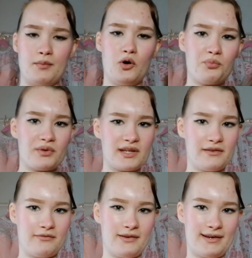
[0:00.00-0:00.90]
I'm hoping
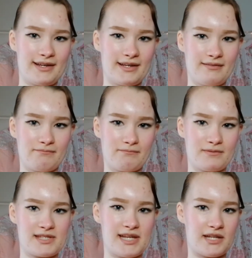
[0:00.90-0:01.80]
if I
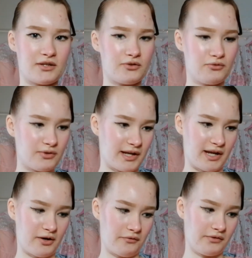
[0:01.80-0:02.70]
take good
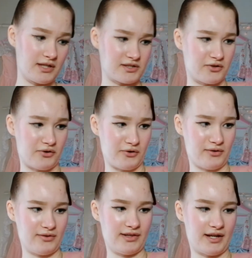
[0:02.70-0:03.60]
care of this
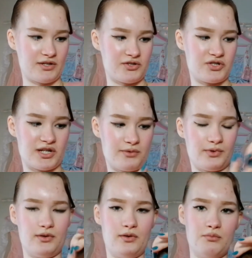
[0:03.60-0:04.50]
girl, then she
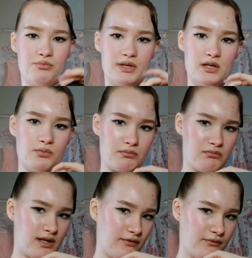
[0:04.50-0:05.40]
will be with me